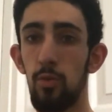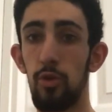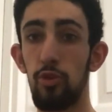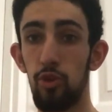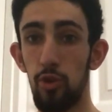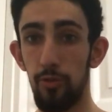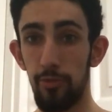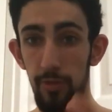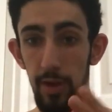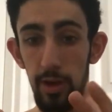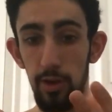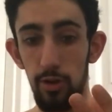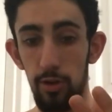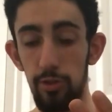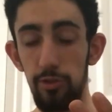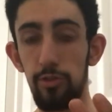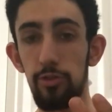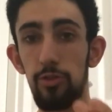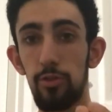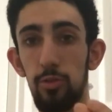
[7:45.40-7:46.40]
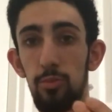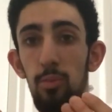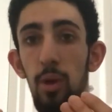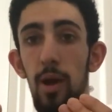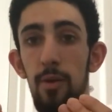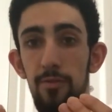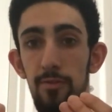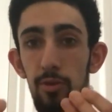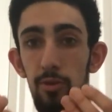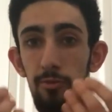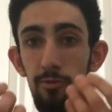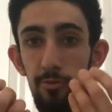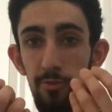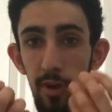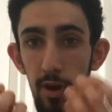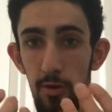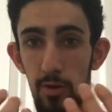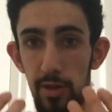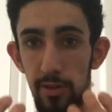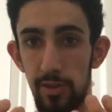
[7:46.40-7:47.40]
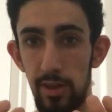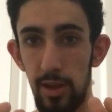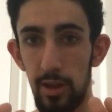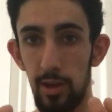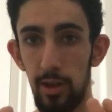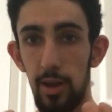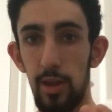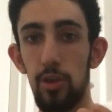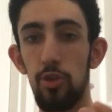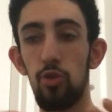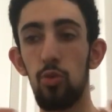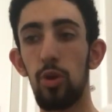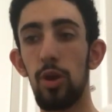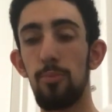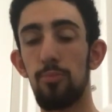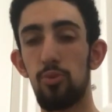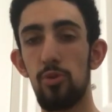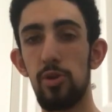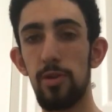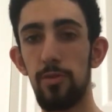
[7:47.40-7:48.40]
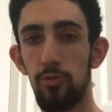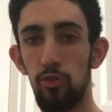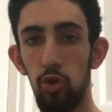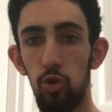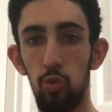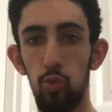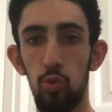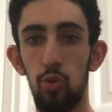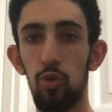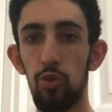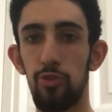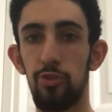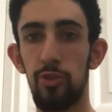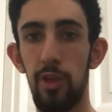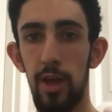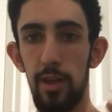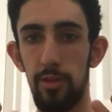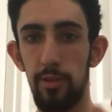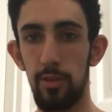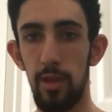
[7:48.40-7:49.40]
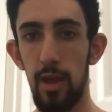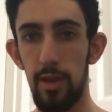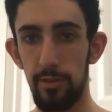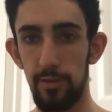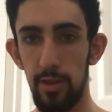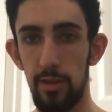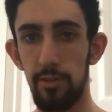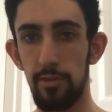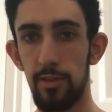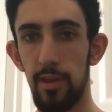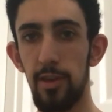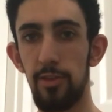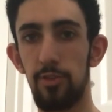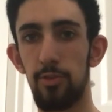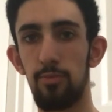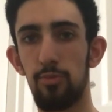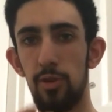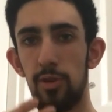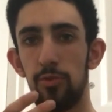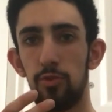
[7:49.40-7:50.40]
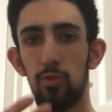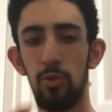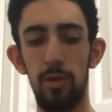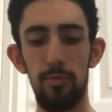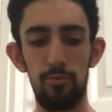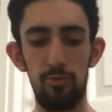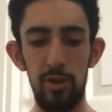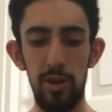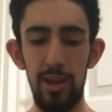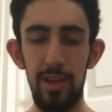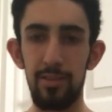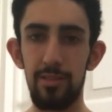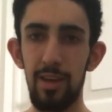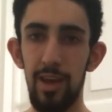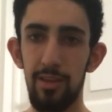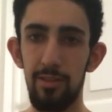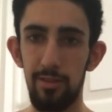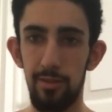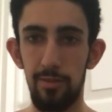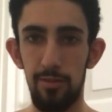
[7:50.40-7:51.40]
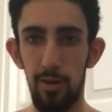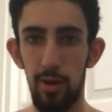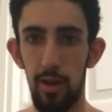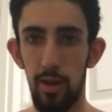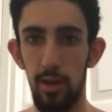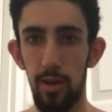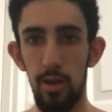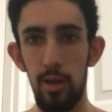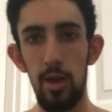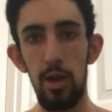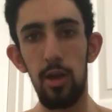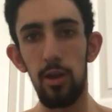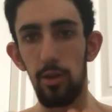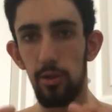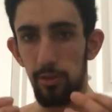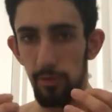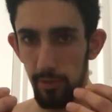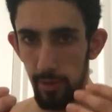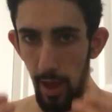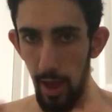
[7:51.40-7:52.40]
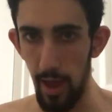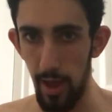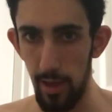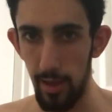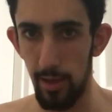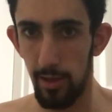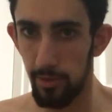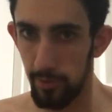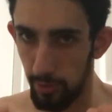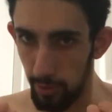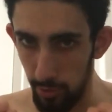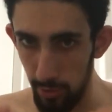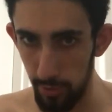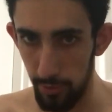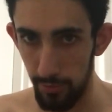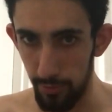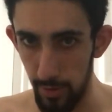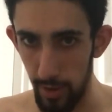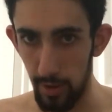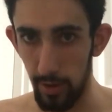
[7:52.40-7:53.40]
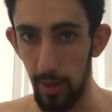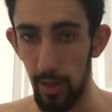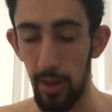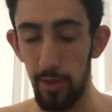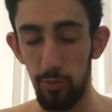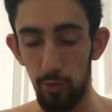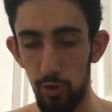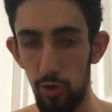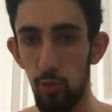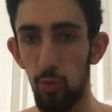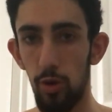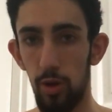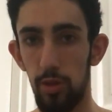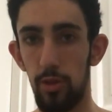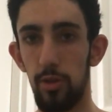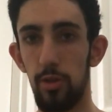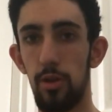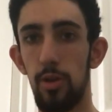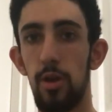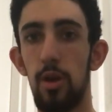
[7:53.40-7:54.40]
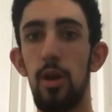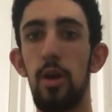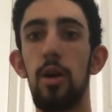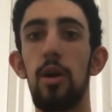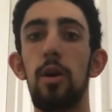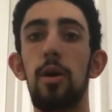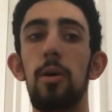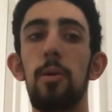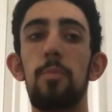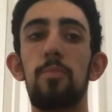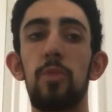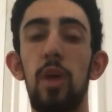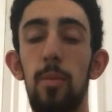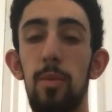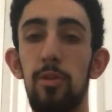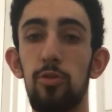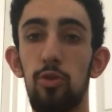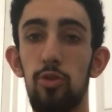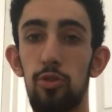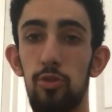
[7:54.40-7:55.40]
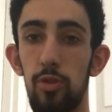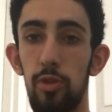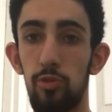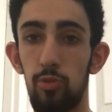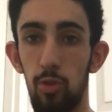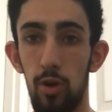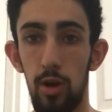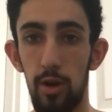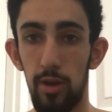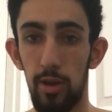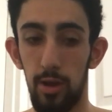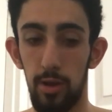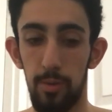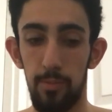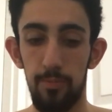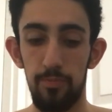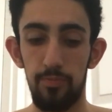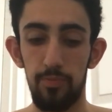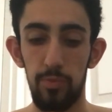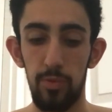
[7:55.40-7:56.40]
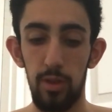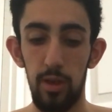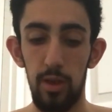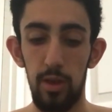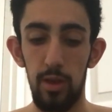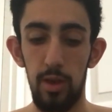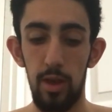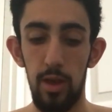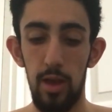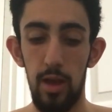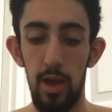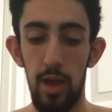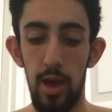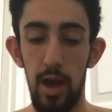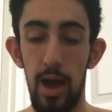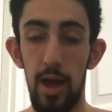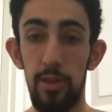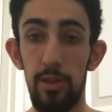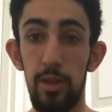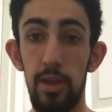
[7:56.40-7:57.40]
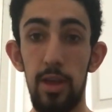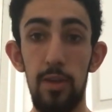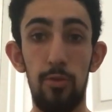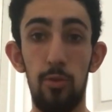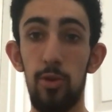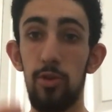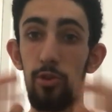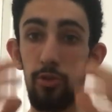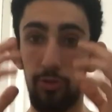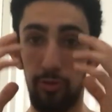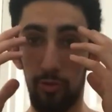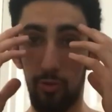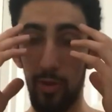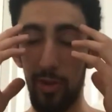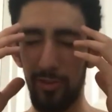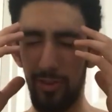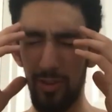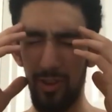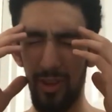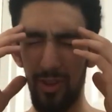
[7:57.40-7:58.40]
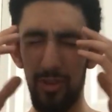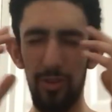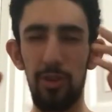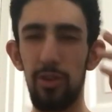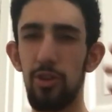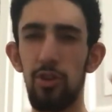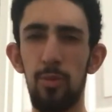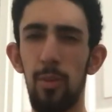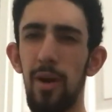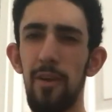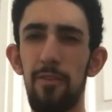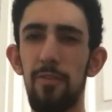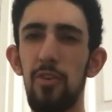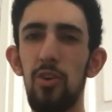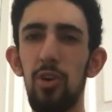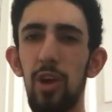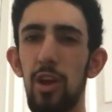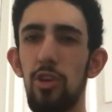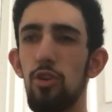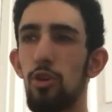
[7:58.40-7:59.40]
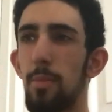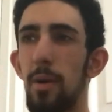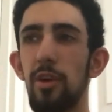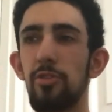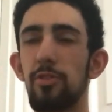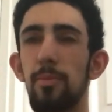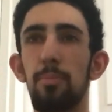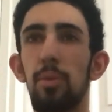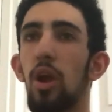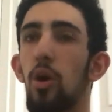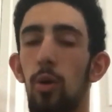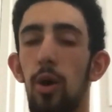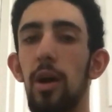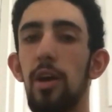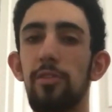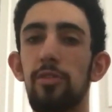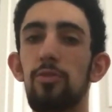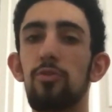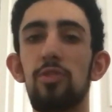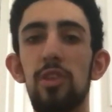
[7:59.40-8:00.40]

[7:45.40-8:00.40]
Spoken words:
Your fingers might feel very tingly. You want to breathe towards that sensation. Breathe to and really intensify it, because that is a good thing. That's what you want. That means what you're doing is working. And even when you're squeezing it, you might feel like you're about to blow up. It's a